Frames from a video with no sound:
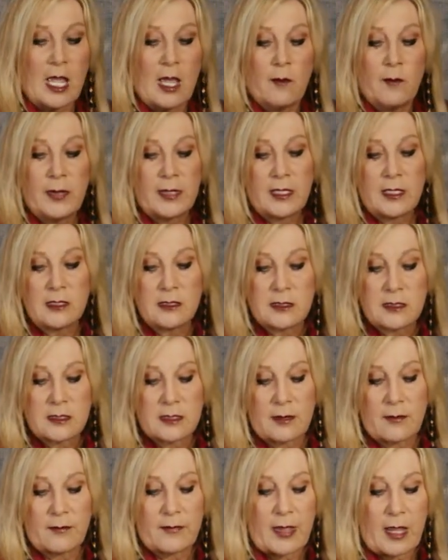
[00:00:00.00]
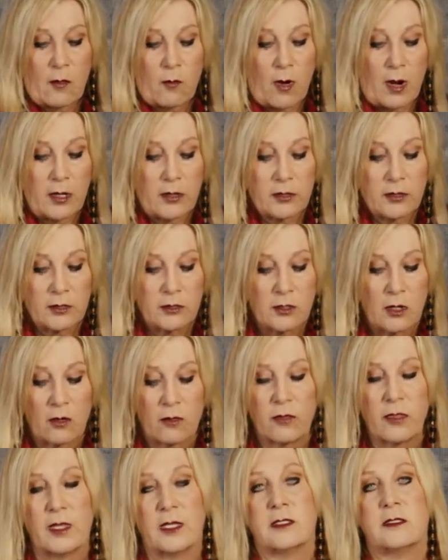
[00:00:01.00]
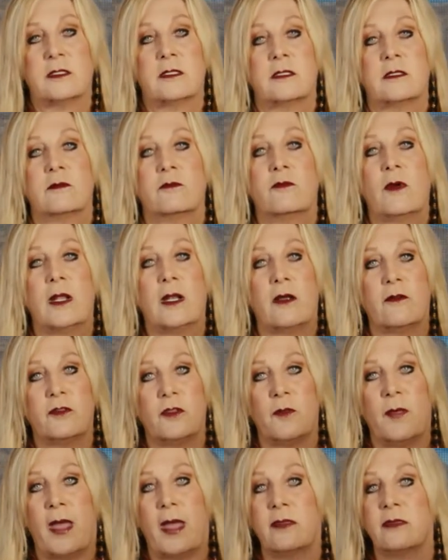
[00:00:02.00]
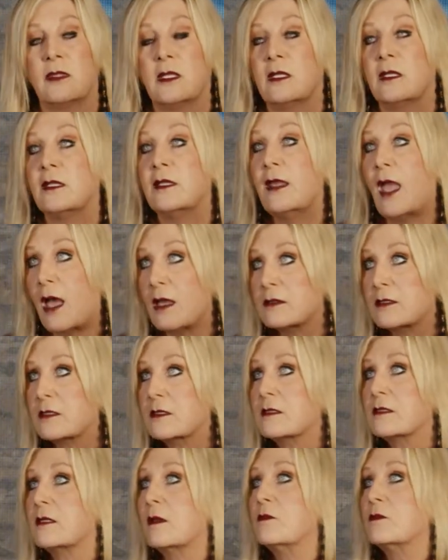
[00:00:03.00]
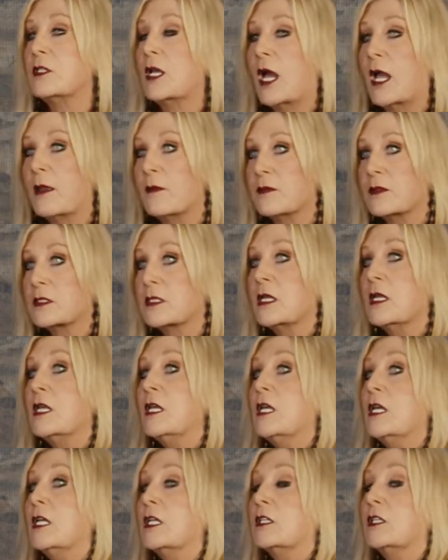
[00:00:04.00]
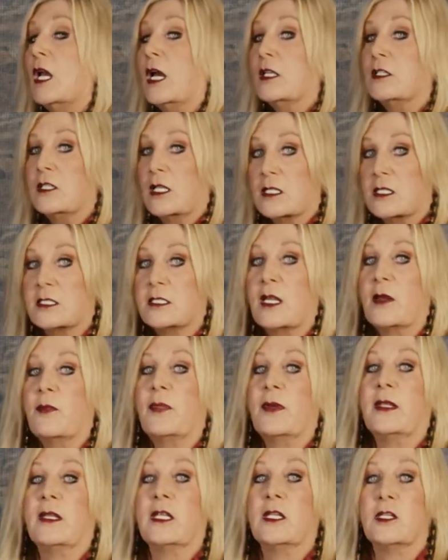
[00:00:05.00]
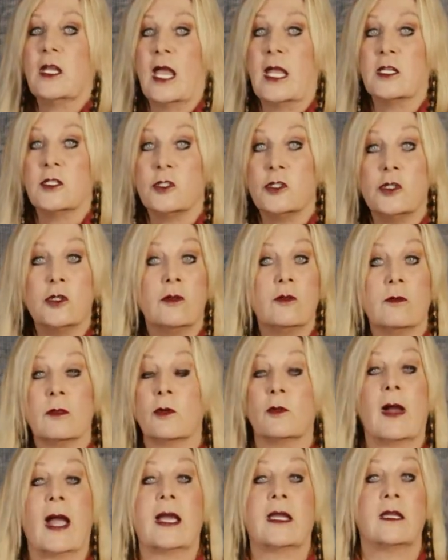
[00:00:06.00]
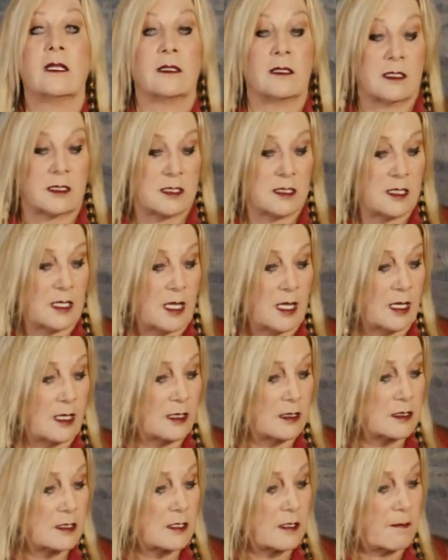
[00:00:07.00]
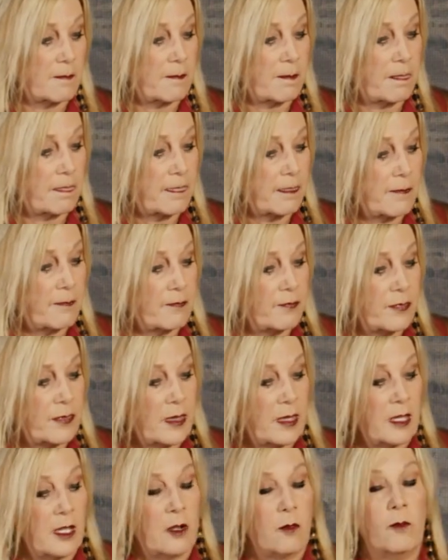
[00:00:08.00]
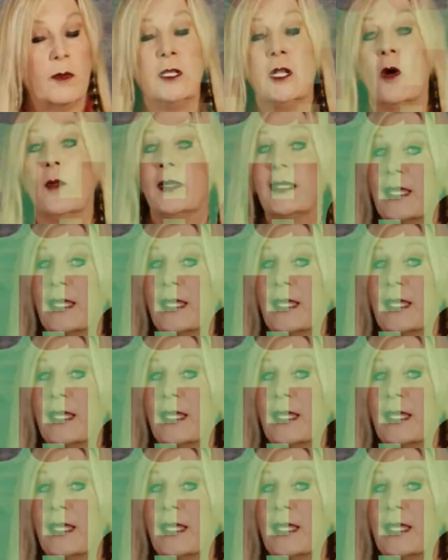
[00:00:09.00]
Because I want you to know this right off the bat, that yes, sometimes God does step in and do miraculous things. We know he